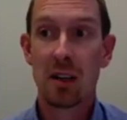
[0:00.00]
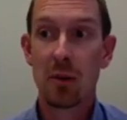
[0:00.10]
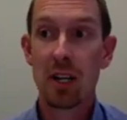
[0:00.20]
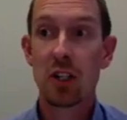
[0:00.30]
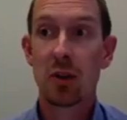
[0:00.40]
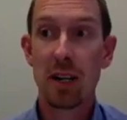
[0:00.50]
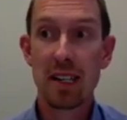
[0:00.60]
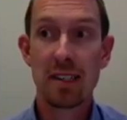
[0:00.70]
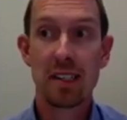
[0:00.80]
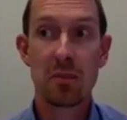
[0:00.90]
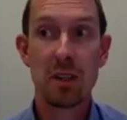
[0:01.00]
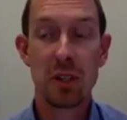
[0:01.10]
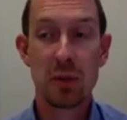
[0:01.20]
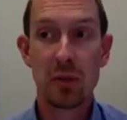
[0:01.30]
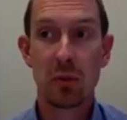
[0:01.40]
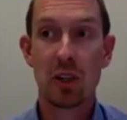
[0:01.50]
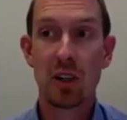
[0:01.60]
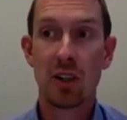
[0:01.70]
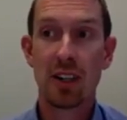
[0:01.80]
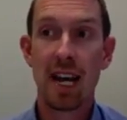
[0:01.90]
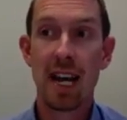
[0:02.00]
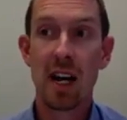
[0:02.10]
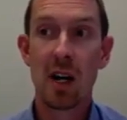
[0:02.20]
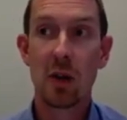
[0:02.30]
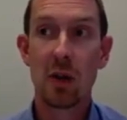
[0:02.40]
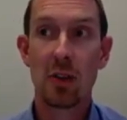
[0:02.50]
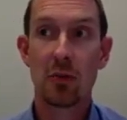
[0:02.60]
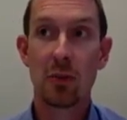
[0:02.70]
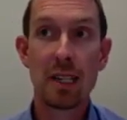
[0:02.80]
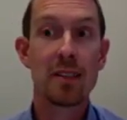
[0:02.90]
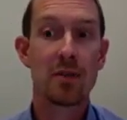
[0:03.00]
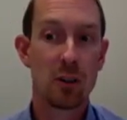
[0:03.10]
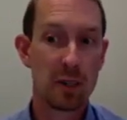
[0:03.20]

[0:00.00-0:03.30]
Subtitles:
Rachel Best, has been doing work on how the reason for